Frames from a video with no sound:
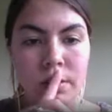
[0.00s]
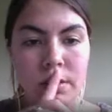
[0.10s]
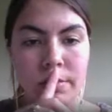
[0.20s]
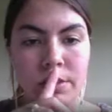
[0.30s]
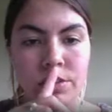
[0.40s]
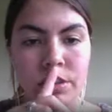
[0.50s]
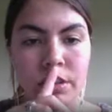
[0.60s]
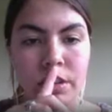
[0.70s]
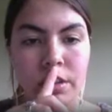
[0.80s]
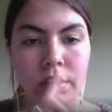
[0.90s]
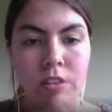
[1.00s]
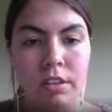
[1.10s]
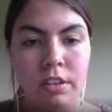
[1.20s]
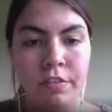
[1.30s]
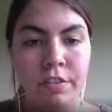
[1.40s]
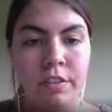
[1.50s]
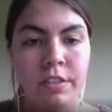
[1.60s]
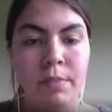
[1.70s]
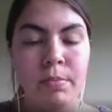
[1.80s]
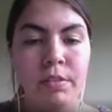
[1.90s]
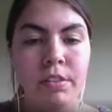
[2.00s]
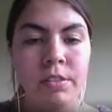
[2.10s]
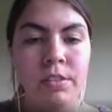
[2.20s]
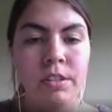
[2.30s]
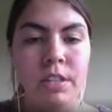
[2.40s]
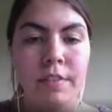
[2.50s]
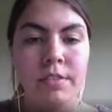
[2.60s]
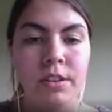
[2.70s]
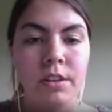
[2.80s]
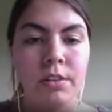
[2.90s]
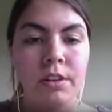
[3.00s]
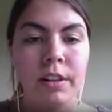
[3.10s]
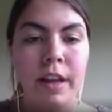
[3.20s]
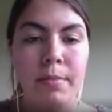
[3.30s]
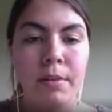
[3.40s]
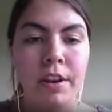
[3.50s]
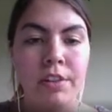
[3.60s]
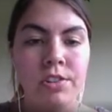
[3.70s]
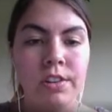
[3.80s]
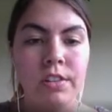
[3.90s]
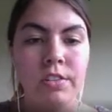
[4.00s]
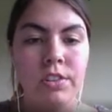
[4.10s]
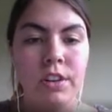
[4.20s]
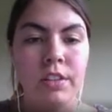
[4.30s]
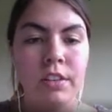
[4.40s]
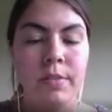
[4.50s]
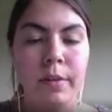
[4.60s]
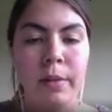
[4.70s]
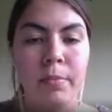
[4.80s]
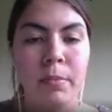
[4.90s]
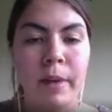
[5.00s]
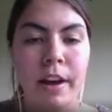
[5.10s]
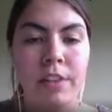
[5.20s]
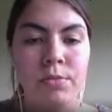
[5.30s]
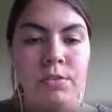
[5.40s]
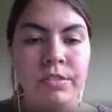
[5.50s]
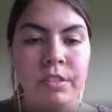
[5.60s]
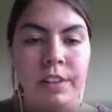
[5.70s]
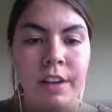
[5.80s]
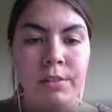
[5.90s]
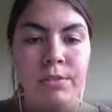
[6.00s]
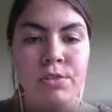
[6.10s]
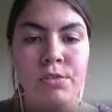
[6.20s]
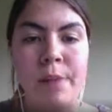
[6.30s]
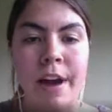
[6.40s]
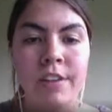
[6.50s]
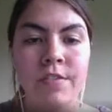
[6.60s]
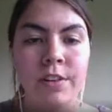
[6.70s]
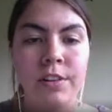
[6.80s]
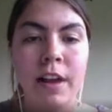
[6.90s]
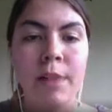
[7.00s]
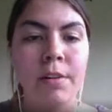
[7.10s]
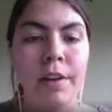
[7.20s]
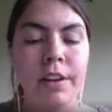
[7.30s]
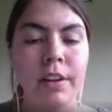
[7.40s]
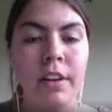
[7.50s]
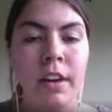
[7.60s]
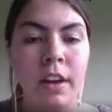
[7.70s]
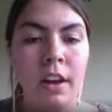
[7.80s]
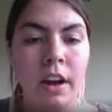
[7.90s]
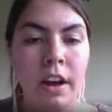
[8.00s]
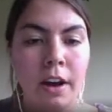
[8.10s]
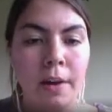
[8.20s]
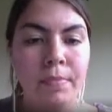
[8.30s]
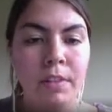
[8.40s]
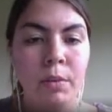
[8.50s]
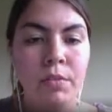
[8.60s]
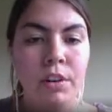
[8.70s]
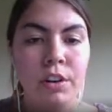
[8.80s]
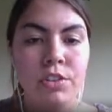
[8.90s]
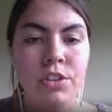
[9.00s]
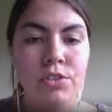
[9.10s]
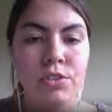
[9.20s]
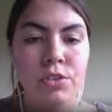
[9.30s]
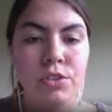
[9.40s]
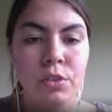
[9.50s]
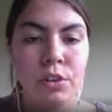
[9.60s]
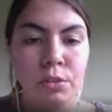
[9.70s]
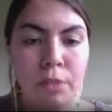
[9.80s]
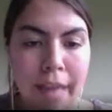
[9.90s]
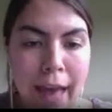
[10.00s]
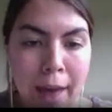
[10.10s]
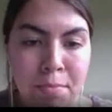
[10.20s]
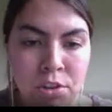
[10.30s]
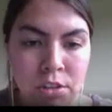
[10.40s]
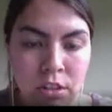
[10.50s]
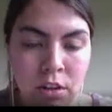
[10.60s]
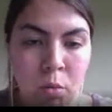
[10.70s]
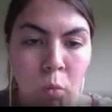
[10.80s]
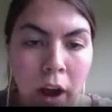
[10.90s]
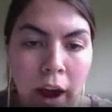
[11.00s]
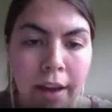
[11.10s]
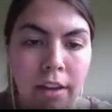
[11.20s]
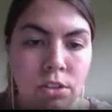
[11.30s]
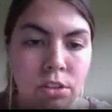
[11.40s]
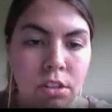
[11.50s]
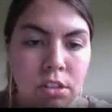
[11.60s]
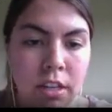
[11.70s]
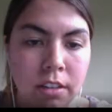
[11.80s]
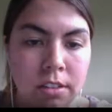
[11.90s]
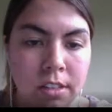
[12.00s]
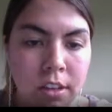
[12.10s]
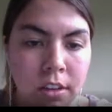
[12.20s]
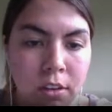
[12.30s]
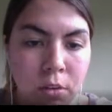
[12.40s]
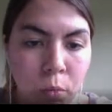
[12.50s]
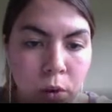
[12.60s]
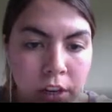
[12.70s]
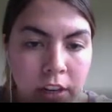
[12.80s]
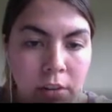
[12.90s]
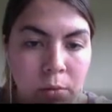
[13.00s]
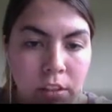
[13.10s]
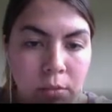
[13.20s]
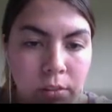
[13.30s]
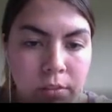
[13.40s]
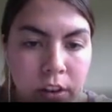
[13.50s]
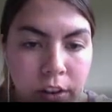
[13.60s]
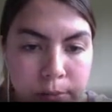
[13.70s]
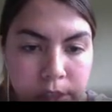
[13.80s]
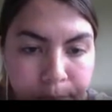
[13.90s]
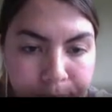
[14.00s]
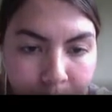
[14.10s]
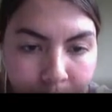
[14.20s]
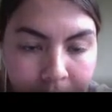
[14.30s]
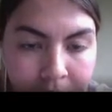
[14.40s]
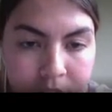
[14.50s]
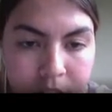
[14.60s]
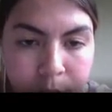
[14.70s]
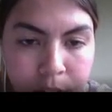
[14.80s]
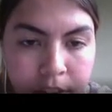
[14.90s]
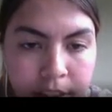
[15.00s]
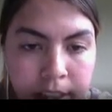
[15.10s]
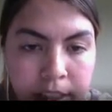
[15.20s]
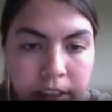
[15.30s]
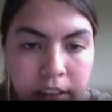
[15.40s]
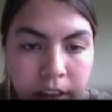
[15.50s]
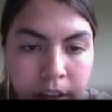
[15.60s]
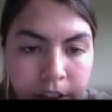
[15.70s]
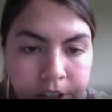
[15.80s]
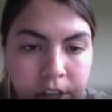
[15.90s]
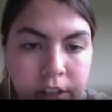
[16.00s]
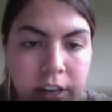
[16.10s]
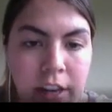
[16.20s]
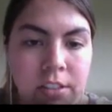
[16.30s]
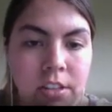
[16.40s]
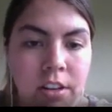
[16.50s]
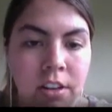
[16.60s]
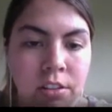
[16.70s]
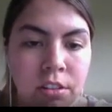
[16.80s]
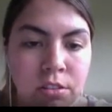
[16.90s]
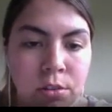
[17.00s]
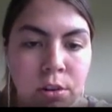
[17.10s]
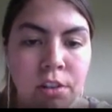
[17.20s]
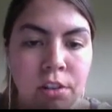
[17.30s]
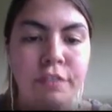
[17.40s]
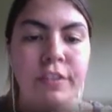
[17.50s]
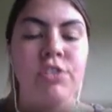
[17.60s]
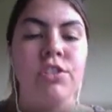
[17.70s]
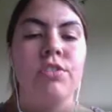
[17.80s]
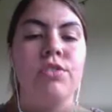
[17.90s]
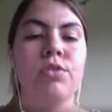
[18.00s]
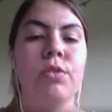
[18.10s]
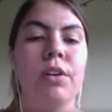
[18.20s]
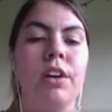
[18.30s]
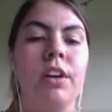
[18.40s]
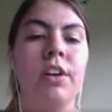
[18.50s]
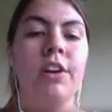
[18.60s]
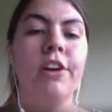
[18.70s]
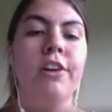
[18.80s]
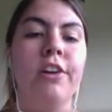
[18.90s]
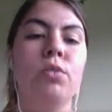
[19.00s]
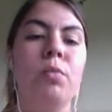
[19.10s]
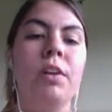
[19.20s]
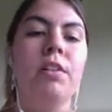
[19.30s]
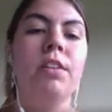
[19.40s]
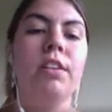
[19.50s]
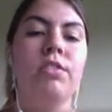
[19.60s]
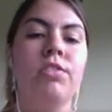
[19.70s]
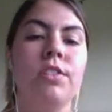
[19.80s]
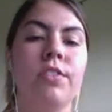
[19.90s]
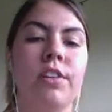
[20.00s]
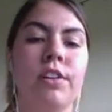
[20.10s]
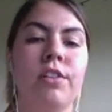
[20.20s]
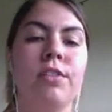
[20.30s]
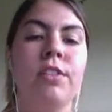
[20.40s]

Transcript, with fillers: to mention, like for example, this is a soft skill collaboration. She got the developer badge, which is a level two badge for collaborating. Um, we've encouraged our students to include captions on why. So this says, working with uh, I'm sorry, working with Lillian to connect a historical fiction story. So we know that she earned this